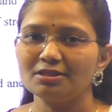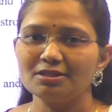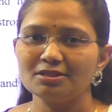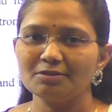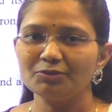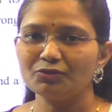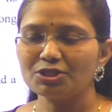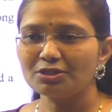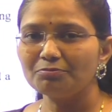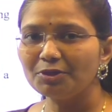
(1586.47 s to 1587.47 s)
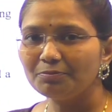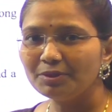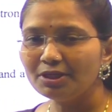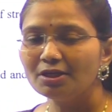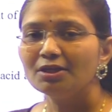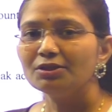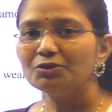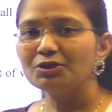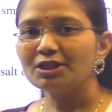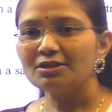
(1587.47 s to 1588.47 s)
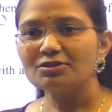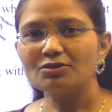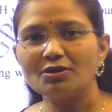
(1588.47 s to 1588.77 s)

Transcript: In-Sem question paper you can